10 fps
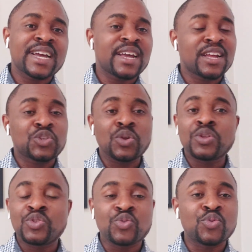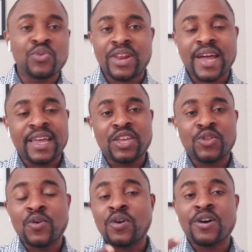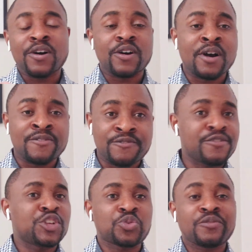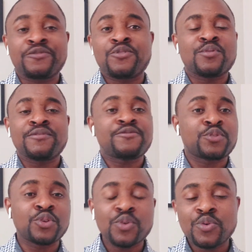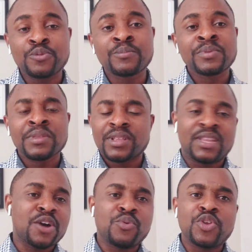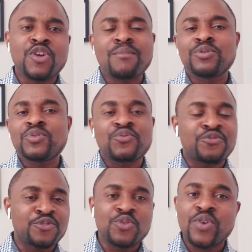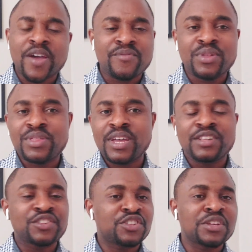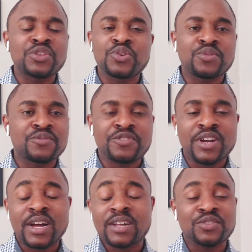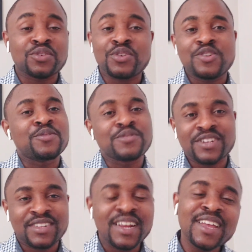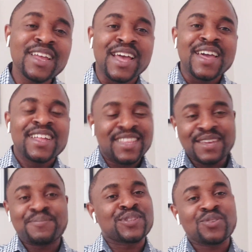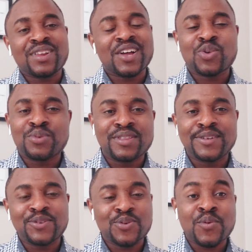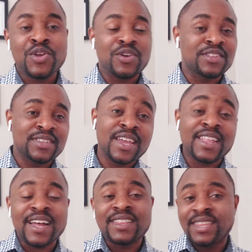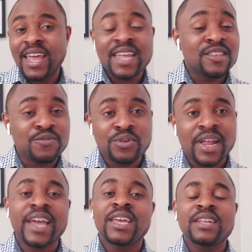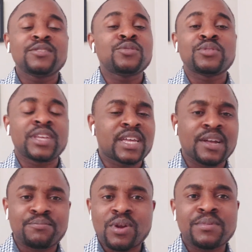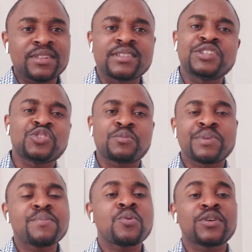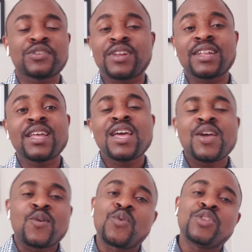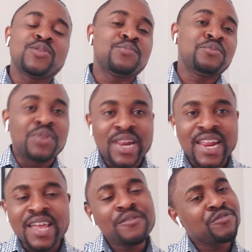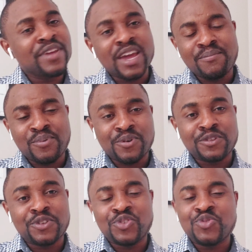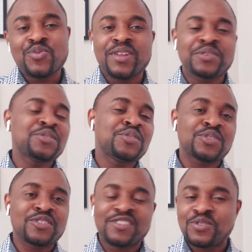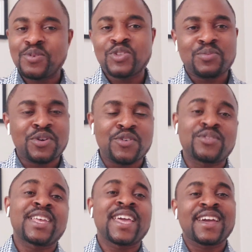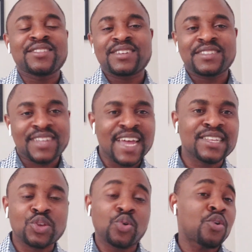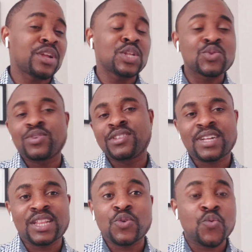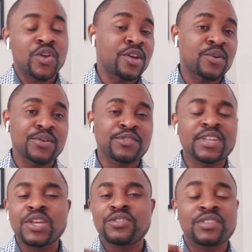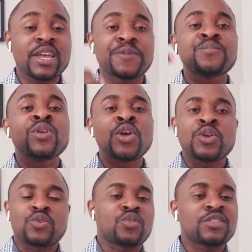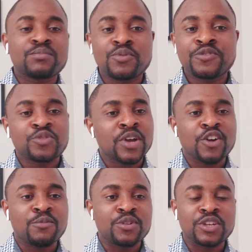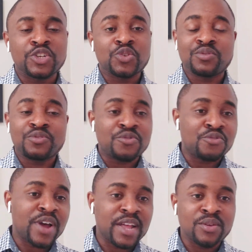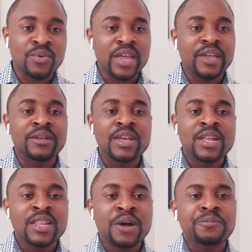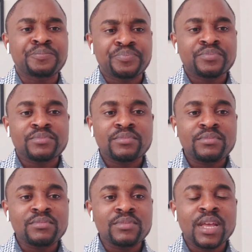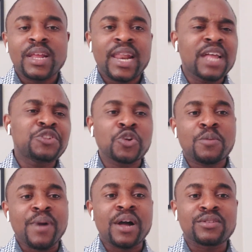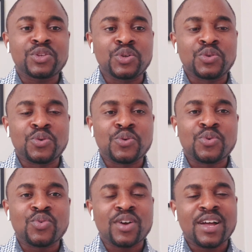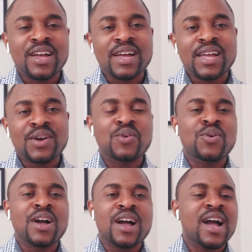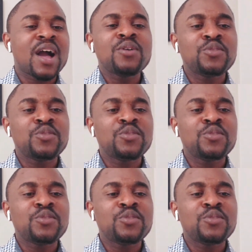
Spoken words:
that can actually do, like, you know, a virtual viewing for you. That way you're able to view everything, see the university, the particular accommodation where you're staying. And then if you like it, you know, they can probably send some paperwork so that when you leave the airport, you are not just going to be running helter-skelter. You already know exactly where you're going to stay. You just move to your accommodation right away. Now, let's talk about, you know, how